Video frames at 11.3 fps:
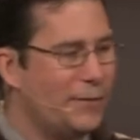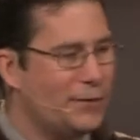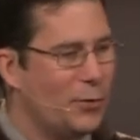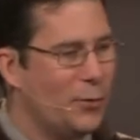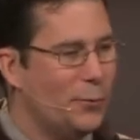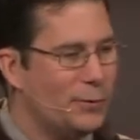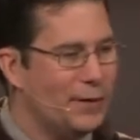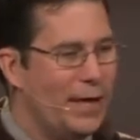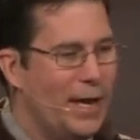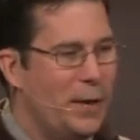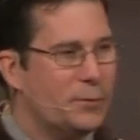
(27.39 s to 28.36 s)
And so it was,
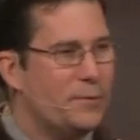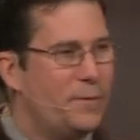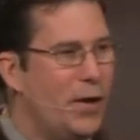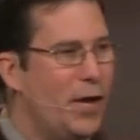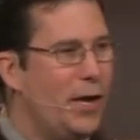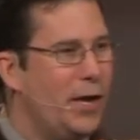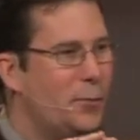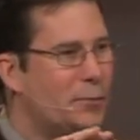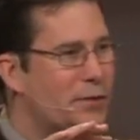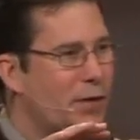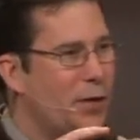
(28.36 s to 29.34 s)
it was fun and it
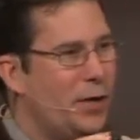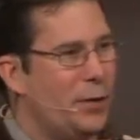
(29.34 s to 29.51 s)
was, uh,